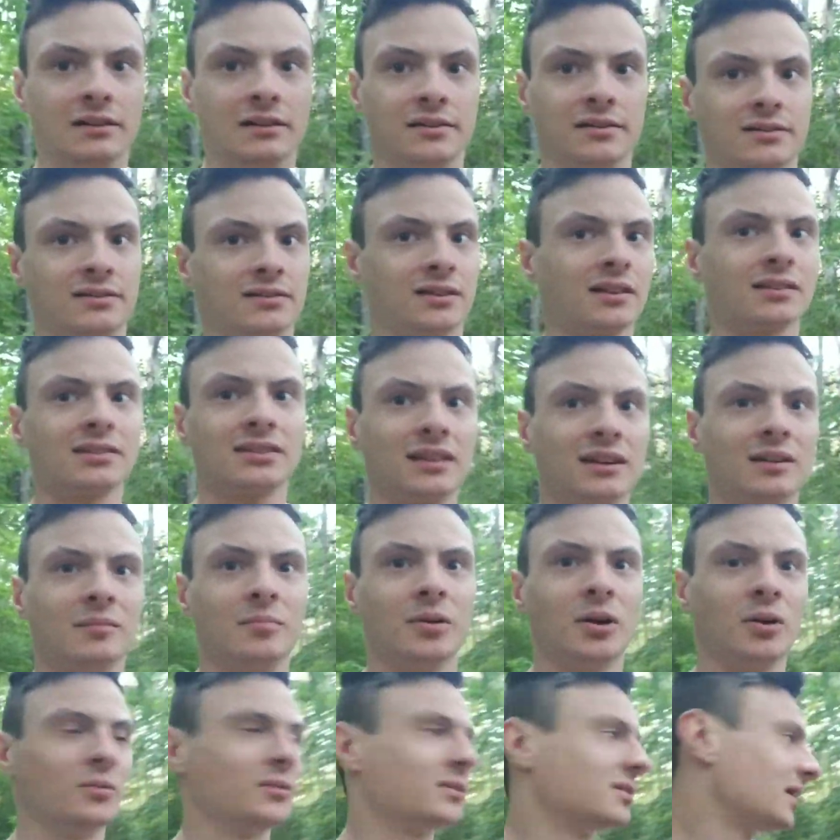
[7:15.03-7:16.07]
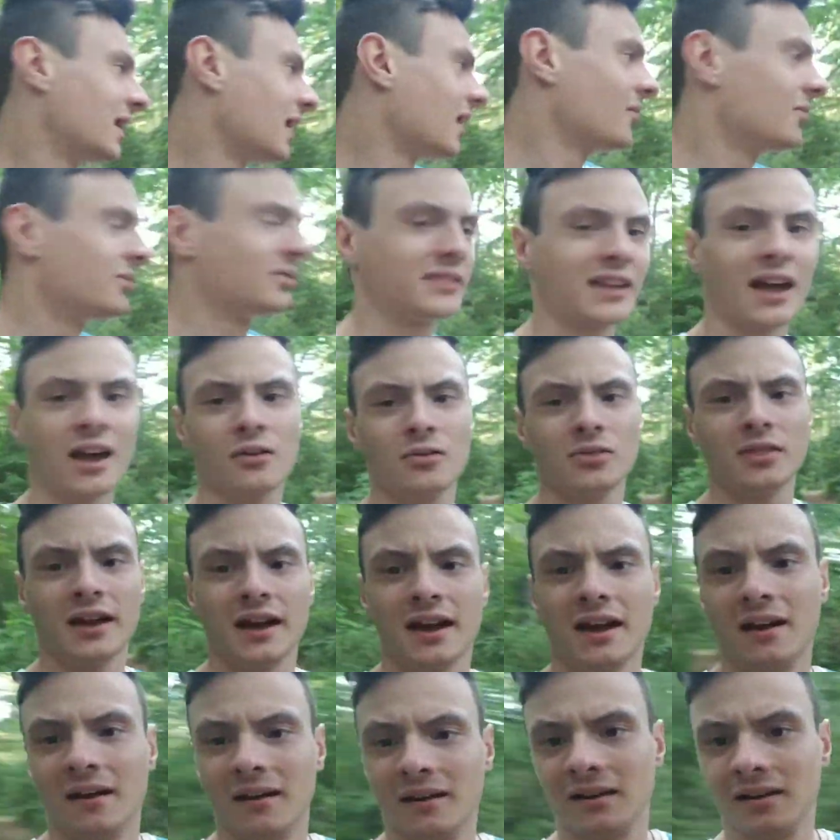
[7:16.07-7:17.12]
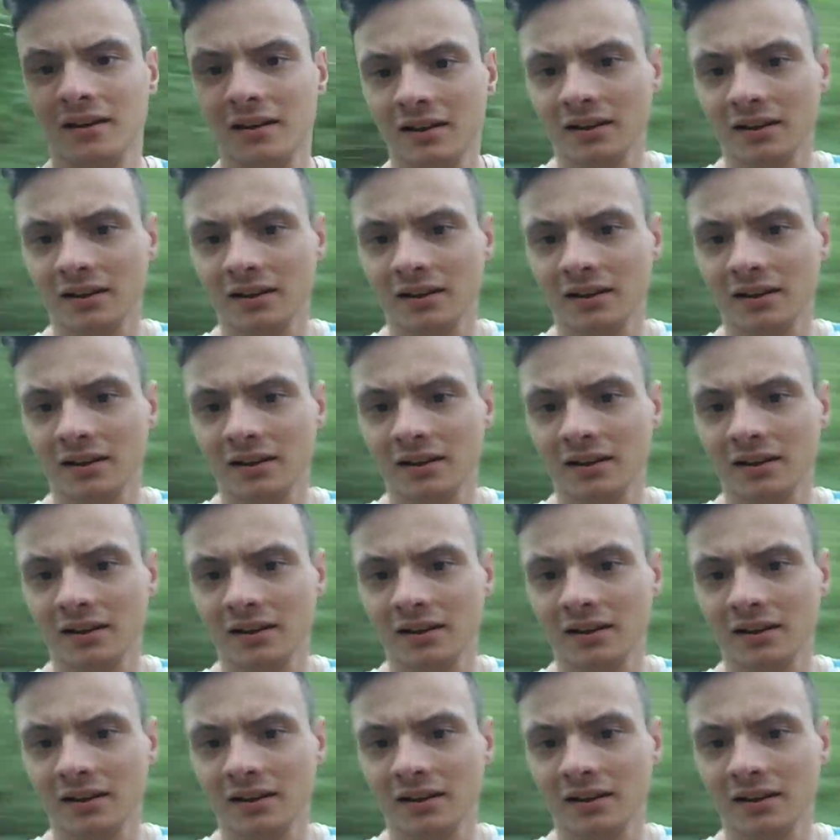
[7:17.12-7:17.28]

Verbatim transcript: Something about down there.